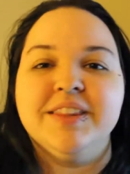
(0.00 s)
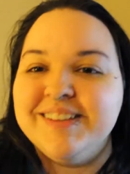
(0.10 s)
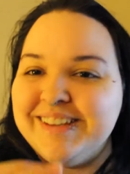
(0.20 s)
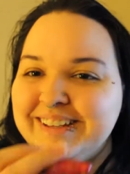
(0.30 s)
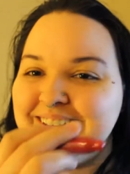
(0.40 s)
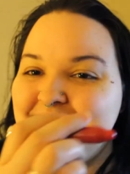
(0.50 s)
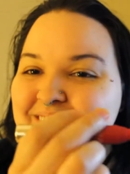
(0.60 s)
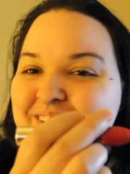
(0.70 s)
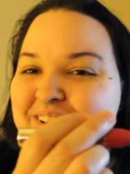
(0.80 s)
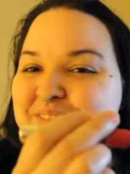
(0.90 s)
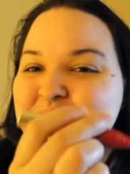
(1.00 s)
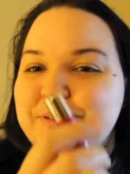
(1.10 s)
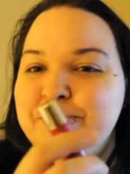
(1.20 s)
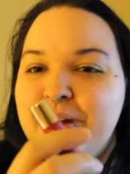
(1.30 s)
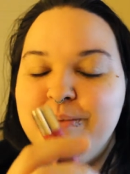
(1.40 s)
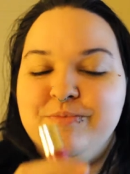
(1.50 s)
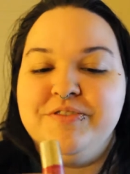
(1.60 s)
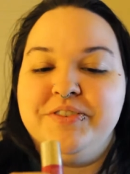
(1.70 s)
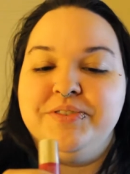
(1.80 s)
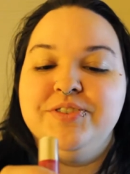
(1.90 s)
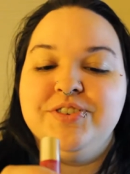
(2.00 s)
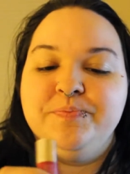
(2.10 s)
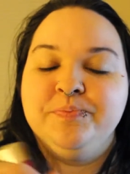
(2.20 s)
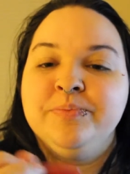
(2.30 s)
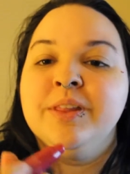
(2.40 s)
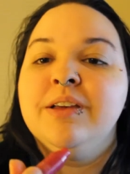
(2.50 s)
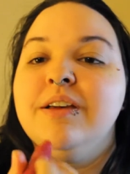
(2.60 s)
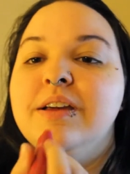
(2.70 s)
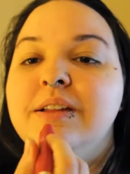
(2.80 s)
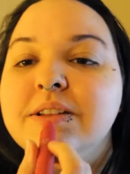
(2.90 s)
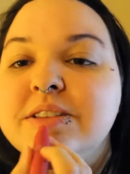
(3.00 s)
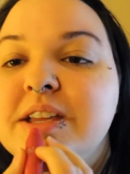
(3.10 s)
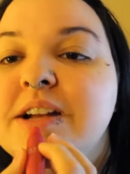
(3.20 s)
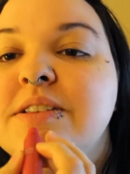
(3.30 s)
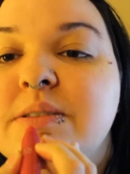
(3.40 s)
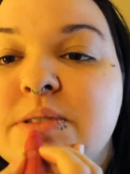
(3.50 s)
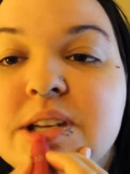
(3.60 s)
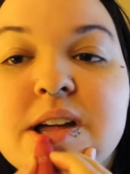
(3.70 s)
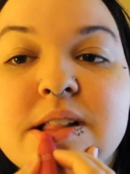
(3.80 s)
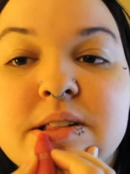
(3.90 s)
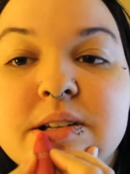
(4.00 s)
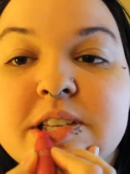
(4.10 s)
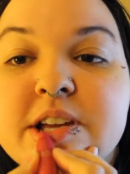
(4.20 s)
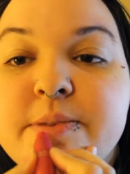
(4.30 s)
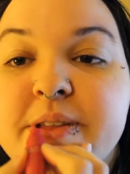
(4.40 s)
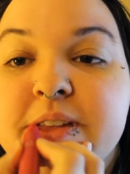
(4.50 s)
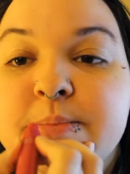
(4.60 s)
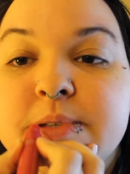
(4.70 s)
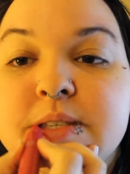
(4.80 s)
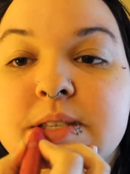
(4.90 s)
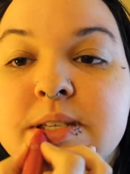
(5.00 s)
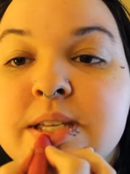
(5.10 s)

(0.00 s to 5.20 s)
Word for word: the color is rhubarb rouge. And let's take a look what the color looks like on my lips.